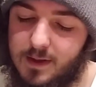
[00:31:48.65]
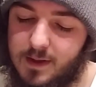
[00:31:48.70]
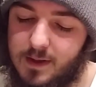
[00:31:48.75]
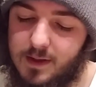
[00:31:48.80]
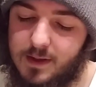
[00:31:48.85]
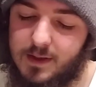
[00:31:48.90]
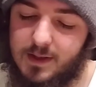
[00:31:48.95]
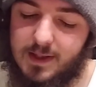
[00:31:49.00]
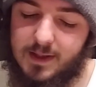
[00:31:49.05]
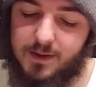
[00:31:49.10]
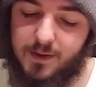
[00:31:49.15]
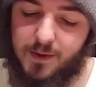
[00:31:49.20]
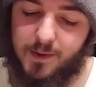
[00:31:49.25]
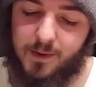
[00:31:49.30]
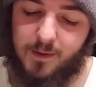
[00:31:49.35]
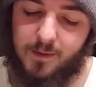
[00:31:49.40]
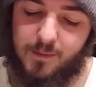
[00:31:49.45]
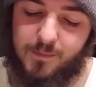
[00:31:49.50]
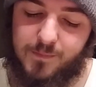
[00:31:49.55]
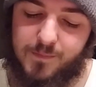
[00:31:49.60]
neither
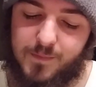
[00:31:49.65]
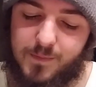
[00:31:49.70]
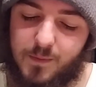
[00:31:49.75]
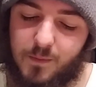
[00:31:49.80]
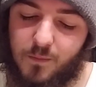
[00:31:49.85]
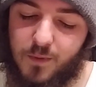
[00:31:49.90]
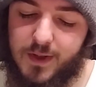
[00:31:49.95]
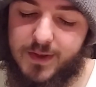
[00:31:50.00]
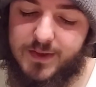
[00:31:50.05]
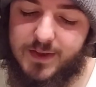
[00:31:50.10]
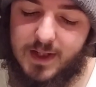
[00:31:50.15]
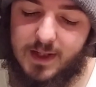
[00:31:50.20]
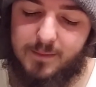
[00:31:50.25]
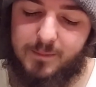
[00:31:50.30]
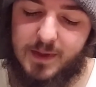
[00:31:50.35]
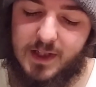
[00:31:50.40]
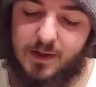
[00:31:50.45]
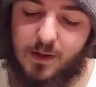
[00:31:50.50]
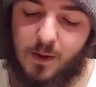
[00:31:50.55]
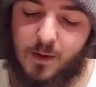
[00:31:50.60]
of which can
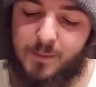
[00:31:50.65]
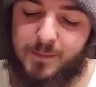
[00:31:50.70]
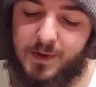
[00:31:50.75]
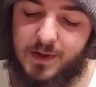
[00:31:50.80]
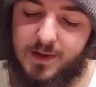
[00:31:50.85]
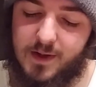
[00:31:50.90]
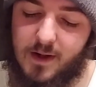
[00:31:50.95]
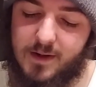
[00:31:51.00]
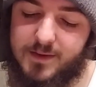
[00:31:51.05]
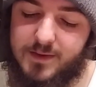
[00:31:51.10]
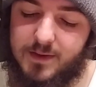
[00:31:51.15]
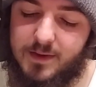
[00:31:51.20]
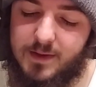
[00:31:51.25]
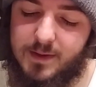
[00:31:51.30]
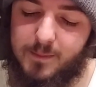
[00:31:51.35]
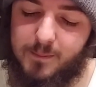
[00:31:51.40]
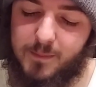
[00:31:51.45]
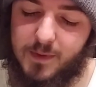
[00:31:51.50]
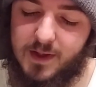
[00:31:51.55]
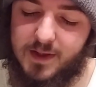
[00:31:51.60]
be called production.
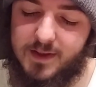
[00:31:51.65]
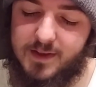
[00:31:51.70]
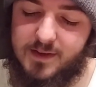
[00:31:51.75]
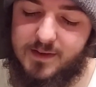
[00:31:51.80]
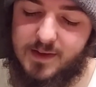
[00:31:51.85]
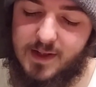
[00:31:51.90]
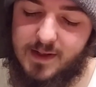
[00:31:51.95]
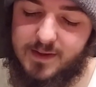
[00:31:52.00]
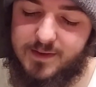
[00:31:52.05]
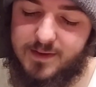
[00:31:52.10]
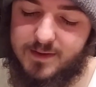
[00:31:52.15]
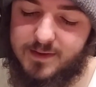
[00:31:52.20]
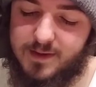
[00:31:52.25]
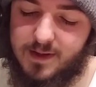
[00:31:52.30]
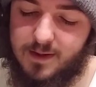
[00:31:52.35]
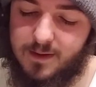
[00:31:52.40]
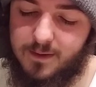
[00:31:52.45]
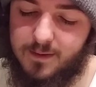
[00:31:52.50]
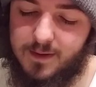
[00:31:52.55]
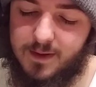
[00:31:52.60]
But it is
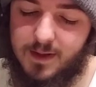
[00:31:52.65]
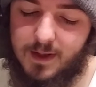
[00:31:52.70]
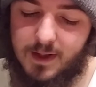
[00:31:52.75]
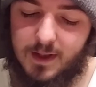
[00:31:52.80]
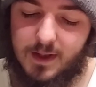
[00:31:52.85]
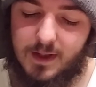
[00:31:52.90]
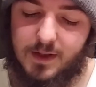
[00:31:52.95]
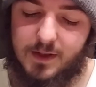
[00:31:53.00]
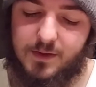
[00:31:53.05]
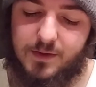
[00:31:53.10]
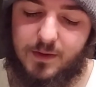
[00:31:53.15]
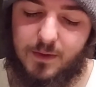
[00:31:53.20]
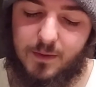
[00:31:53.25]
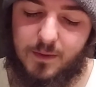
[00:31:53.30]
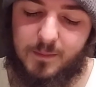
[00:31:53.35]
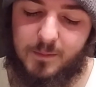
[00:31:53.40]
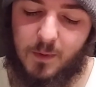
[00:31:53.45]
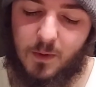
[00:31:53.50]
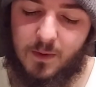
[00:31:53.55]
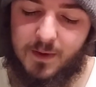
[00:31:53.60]
necessary to
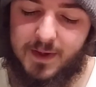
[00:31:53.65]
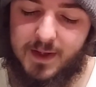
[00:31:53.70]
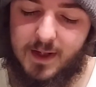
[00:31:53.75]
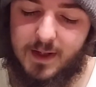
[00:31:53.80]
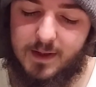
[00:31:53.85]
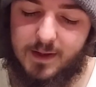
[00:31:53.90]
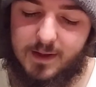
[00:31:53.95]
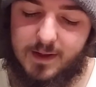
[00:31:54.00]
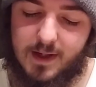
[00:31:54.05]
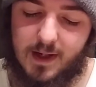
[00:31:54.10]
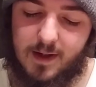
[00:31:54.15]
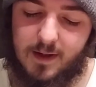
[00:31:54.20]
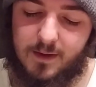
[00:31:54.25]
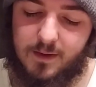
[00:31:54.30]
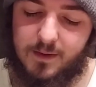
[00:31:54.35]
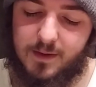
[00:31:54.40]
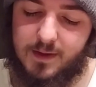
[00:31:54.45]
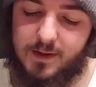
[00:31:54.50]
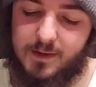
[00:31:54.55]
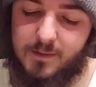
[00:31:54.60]
more than
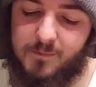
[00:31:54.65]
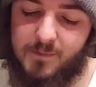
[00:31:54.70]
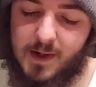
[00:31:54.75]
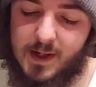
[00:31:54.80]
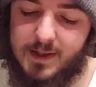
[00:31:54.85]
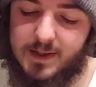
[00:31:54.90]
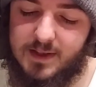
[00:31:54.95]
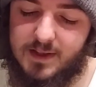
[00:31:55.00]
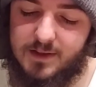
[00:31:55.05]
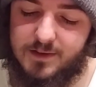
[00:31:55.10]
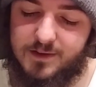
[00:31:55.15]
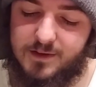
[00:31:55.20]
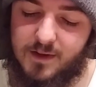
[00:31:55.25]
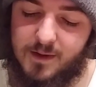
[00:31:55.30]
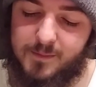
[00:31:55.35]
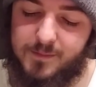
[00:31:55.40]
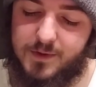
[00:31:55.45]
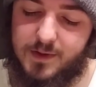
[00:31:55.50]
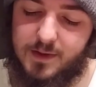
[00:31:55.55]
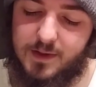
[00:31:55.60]
care in defining
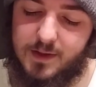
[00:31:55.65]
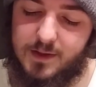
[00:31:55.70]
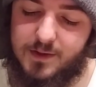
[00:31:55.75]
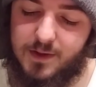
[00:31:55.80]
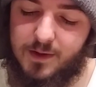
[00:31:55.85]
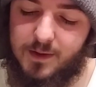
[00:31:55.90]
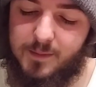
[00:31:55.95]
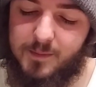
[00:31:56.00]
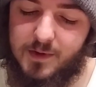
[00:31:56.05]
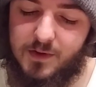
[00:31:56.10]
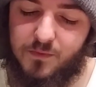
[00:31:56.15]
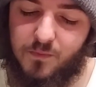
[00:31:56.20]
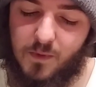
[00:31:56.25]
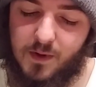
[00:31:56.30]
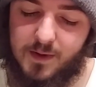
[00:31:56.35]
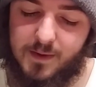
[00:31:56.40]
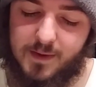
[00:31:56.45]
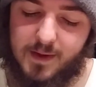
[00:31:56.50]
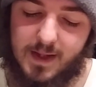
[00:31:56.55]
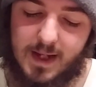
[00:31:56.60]
consumption. The term is
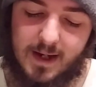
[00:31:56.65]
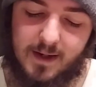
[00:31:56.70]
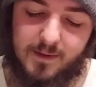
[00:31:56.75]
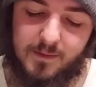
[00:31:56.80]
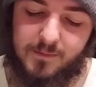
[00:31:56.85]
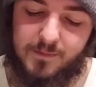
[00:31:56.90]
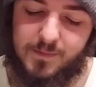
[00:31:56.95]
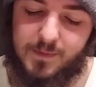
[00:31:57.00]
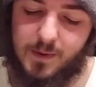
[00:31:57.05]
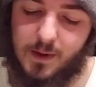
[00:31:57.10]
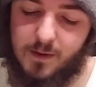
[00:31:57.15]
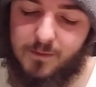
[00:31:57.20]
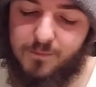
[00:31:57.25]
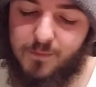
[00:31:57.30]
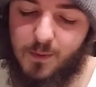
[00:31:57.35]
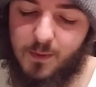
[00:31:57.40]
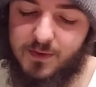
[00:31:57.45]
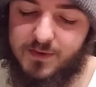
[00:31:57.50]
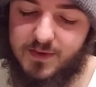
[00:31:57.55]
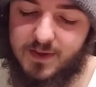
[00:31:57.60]
one that of
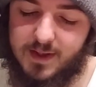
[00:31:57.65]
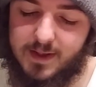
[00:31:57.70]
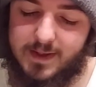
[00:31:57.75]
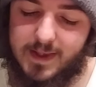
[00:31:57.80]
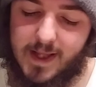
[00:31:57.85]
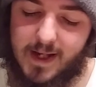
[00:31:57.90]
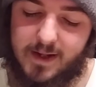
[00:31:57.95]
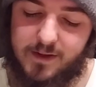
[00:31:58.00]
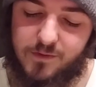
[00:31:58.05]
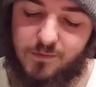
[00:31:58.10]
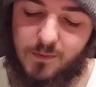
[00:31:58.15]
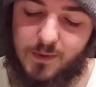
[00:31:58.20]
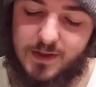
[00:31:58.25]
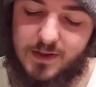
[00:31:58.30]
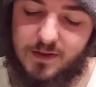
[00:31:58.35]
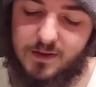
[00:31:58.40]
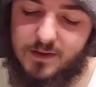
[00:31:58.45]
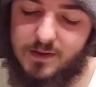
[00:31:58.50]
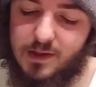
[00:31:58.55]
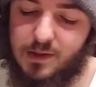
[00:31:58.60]
unfortunate class which
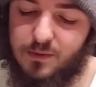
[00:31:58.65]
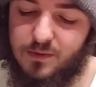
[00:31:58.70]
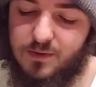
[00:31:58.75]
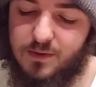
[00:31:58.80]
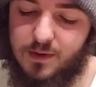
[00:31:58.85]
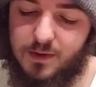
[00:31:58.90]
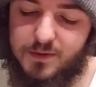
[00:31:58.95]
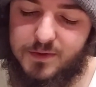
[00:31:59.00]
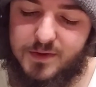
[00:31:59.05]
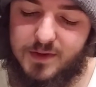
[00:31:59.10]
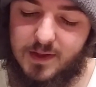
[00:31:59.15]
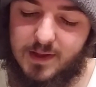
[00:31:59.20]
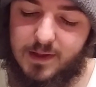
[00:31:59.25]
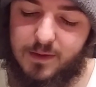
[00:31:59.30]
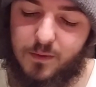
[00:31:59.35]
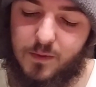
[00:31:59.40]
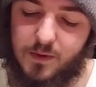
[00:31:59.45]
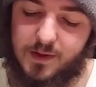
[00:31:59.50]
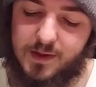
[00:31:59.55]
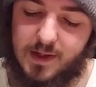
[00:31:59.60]
is used loosely in
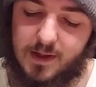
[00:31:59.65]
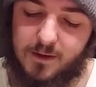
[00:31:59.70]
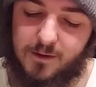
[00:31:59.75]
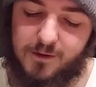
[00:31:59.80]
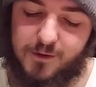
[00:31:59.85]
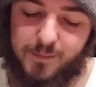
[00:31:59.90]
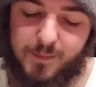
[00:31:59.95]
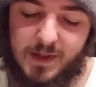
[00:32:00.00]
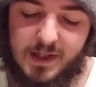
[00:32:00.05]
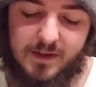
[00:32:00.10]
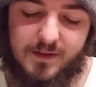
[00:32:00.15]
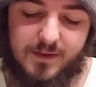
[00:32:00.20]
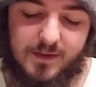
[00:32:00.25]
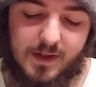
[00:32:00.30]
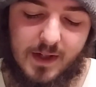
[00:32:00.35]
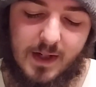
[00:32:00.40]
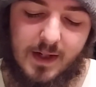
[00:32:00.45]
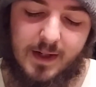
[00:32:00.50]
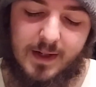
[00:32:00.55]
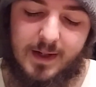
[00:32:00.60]
ordinary speech
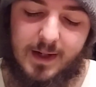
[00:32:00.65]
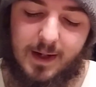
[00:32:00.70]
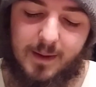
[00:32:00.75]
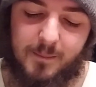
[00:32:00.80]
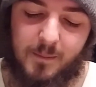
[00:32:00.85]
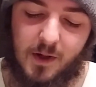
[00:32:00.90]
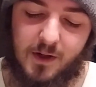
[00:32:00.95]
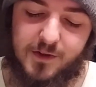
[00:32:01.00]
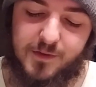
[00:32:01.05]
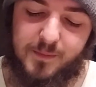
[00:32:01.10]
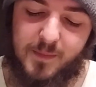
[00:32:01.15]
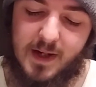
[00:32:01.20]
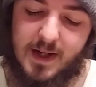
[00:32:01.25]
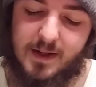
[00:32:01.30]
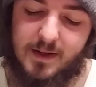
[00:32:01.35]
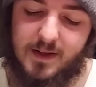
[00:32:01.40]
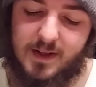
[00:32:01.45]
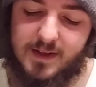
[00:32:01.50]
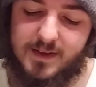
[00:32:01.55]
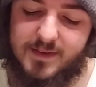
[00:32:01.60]
and must
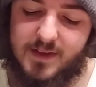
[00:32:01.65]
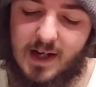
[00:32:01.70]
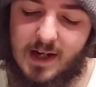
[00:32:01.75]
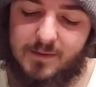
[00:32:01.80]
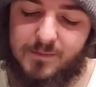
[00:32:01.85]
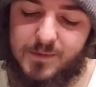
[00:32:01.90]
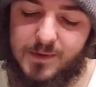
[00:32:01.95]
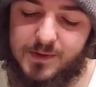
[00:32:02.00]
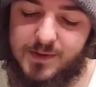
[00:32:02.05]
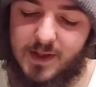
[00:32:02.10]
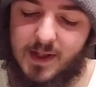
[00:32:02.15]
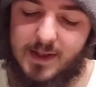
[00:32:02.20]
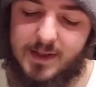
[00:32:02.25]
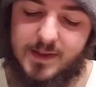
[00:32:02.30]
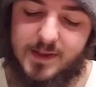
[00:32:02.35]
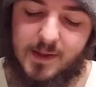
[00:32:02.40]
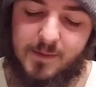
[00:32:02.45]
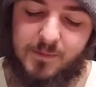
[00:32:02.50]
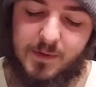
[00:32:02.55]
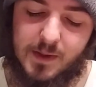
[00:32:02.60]
made exact for
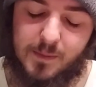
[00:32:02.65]
scientific